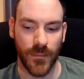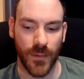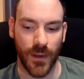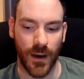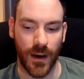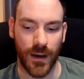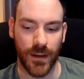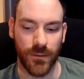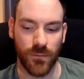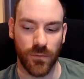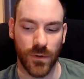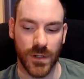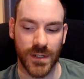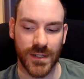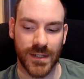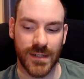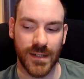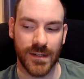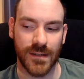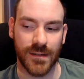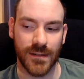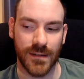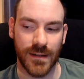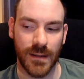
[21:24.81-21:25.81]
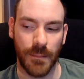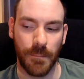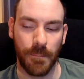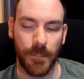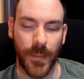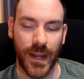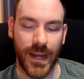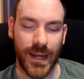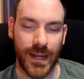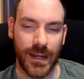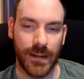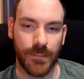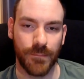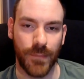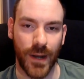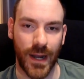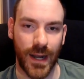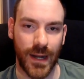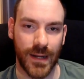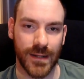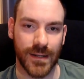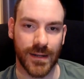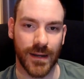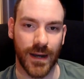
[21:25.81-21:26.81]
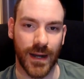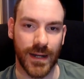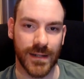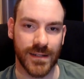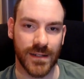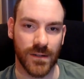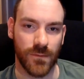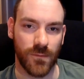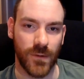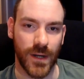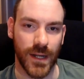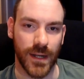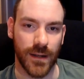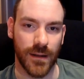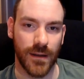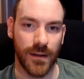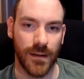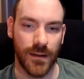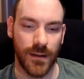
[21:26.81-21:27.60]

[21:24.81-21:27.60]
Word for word: I wanted the main bad guy to win.